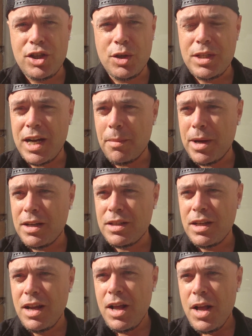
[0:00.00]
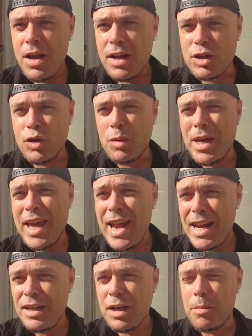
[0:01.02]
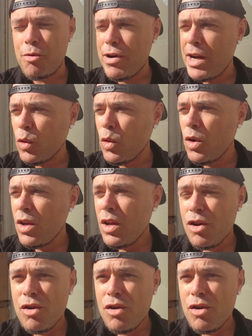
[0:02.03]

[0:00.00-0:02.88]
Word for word: the two centre backs. It's going to be Hayden and Moreno.